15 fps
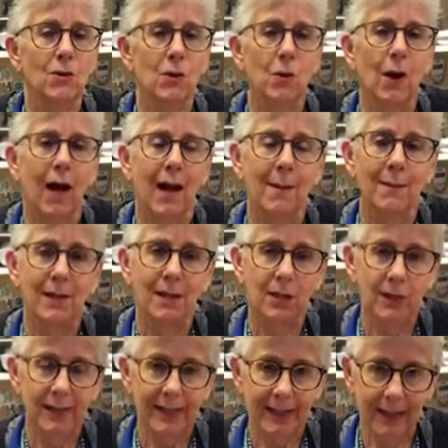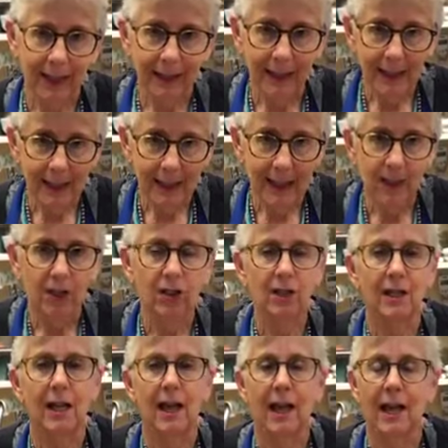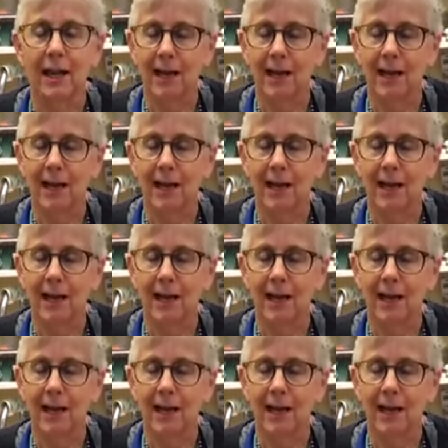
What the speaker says: So I'm gonna do a skillet dinner,